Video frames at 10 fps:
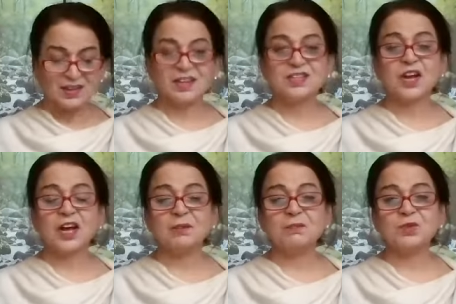it's
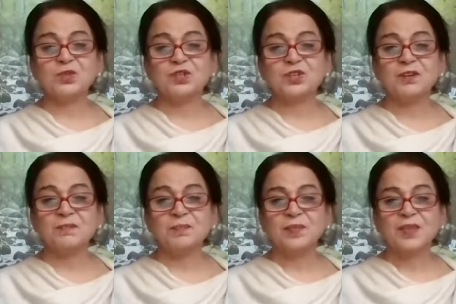almost uh,
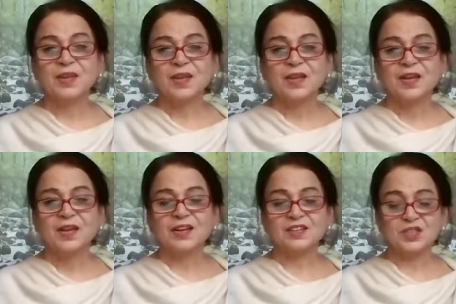
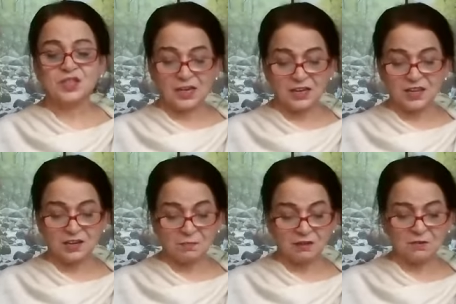saying
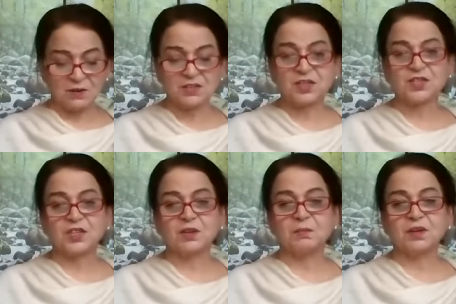that my face is
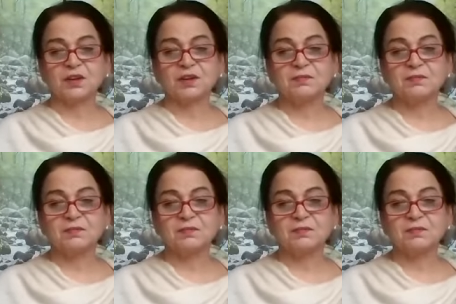in the mirror.